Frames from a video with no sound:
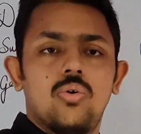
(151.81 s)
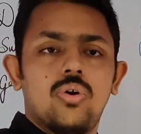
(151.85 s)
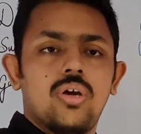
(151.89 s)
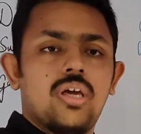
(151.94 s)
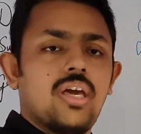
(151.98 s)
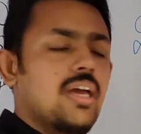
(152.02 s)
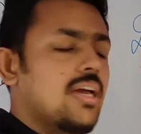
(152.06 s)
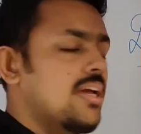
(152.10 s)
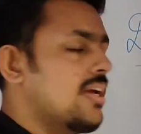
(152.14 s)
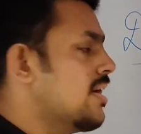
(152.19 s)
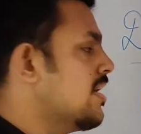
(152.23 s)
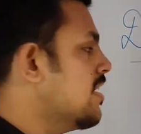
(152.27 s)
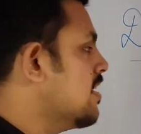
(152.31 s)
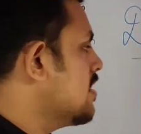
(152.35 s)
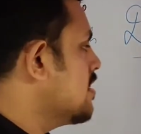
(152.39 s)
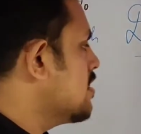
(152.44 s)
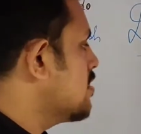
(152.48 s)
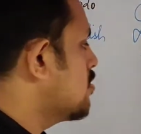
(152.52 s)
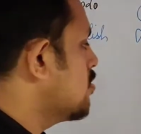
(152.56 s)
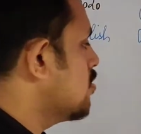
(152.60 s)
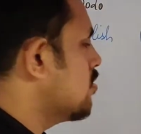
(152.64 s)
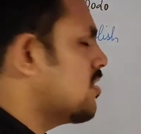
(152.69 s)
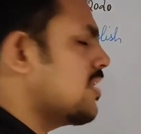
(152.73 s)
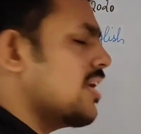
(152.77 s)
Okay,
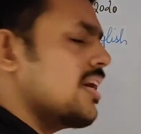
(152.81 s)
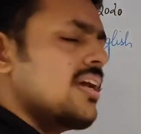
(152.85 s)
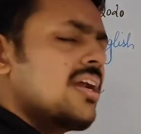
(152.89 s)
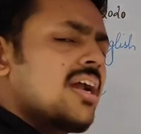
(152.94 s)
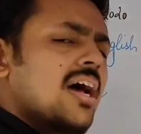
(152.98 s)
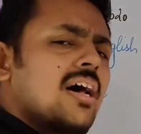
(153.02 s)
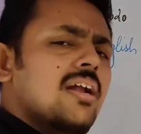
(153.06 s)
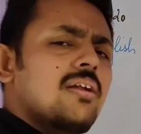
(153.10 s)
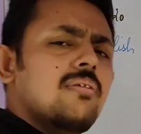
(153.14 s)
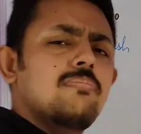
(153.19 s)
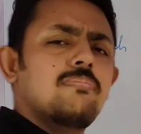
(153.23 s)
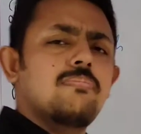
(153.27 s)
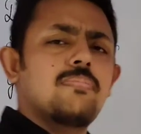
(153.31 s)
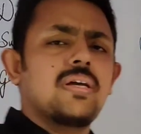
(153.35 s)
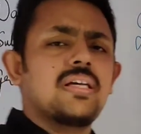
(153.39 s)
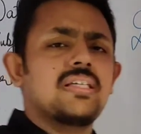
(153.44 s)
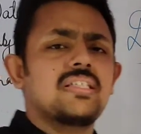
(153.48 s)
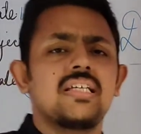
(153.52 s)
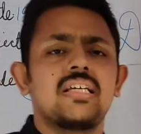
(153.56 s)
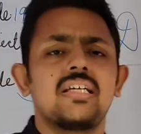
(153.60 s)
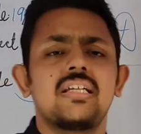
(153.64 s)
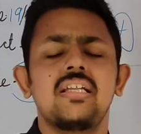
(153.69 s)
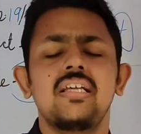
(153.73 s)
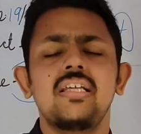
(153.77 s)
so there are
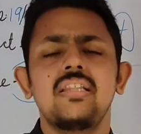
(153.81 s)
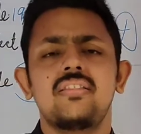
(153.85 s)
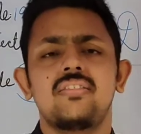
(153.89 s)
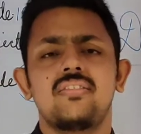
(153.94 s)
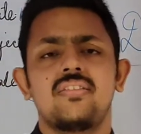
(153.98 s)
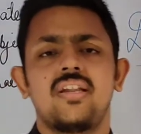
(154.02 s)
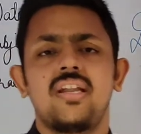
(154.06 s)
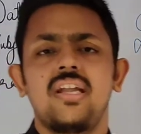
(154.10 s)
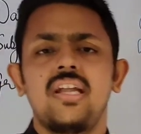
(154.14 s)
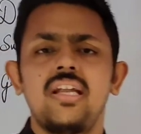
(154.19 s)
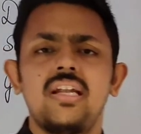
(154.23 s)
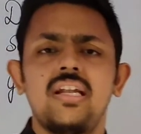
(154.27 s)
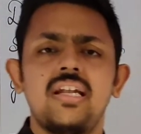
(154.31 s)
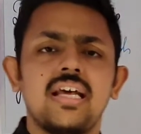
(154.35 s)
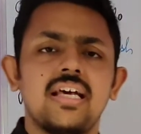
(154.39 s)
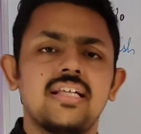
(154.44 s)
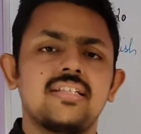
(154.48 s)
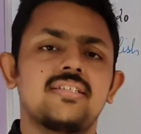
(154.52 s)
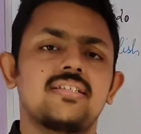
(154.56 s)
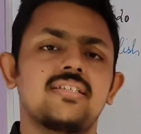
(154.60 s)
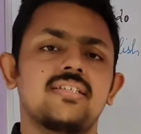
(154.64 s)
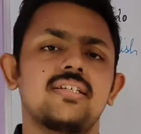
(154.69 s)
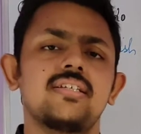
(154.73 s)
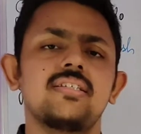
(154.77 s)
basically 3
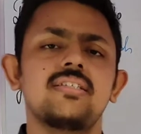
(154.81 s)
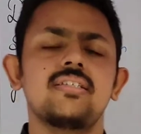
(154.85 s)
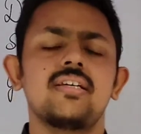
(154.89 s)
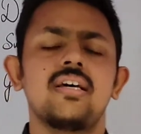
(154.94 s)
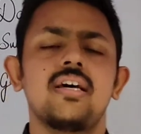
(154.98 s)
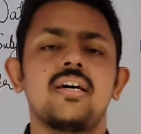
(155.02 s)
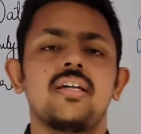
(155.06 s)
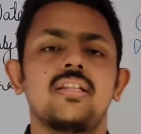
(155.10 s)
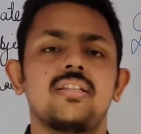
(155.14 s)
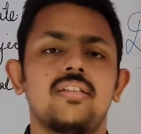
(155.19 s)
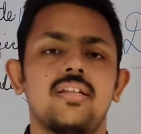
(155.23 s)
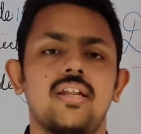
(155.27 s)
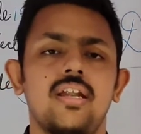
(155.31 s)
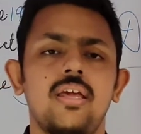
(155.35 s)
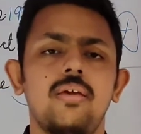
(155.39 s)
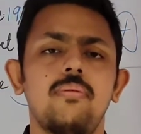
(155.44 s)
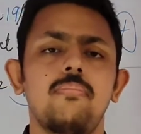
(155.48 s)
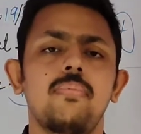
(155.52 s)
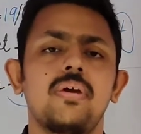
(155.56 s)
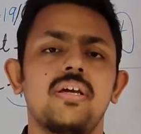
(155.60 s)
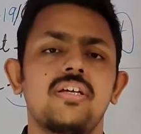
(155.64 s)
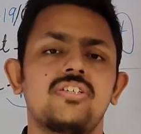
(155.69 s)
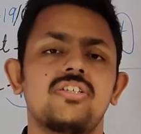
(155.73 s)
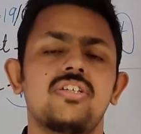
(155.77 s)
tenses, 3
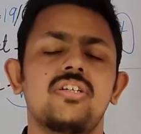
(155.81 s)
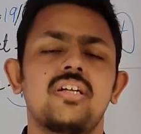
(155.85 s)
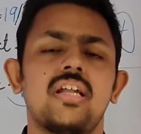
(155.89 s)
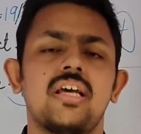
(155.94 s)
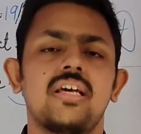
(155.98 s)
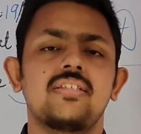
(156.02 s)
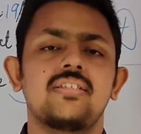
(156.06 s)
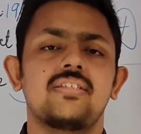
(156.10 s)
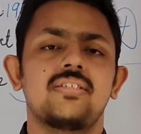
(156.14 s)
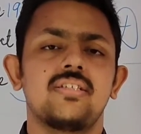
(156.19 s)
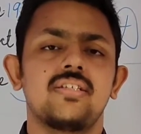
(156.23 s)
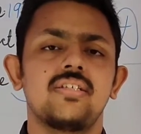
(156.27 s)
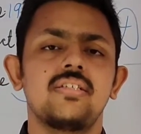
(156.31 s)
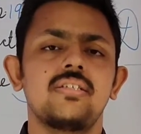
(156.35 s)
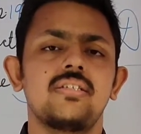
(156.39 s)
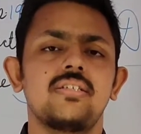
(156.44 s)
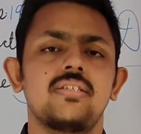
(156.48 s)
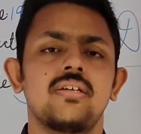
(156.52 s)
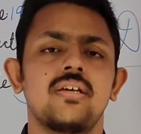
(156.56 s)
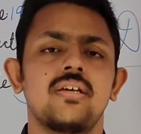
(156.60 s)
major tenses,